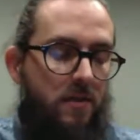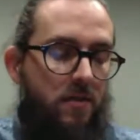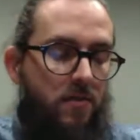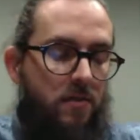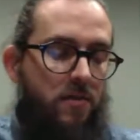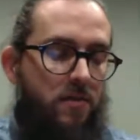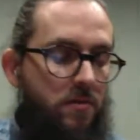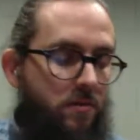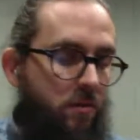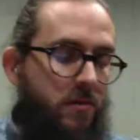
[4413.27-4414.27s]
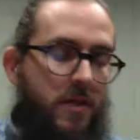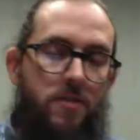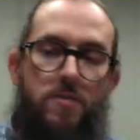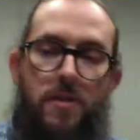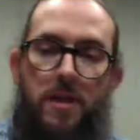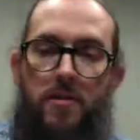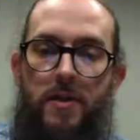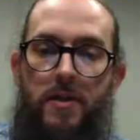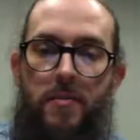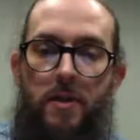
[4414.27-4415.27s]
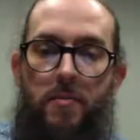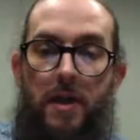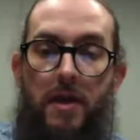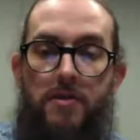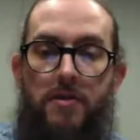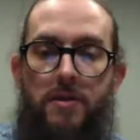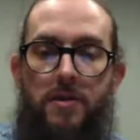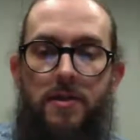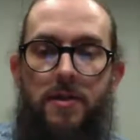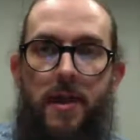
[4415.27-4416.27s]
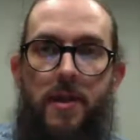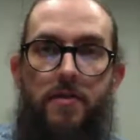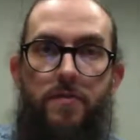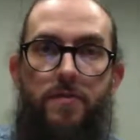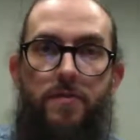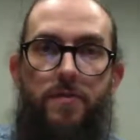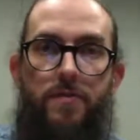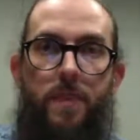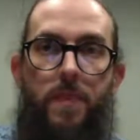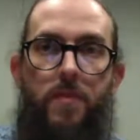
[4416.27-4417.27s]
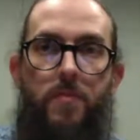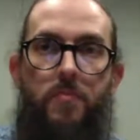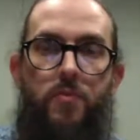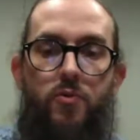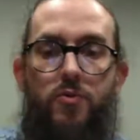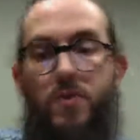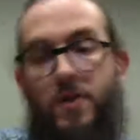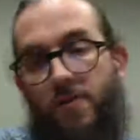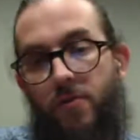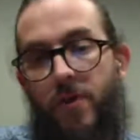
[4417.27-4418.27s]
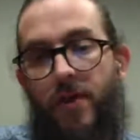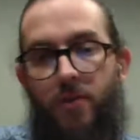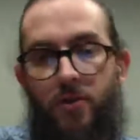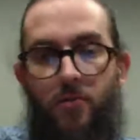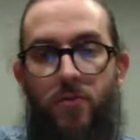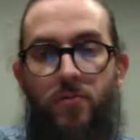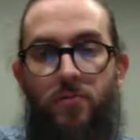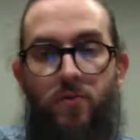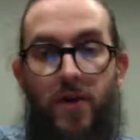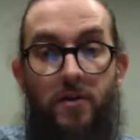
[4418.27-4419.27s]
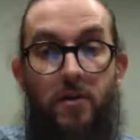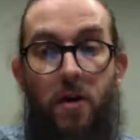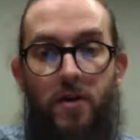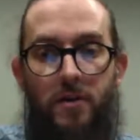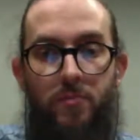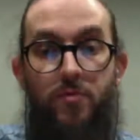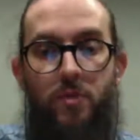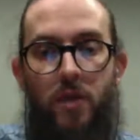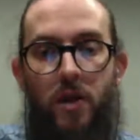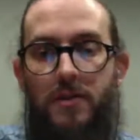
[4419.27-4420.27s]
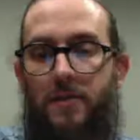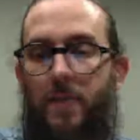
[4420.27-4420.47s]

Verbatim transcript: you know, the terms like newsletter and email blast kind of pull you the other way, where you want to provide a lot and put a lot,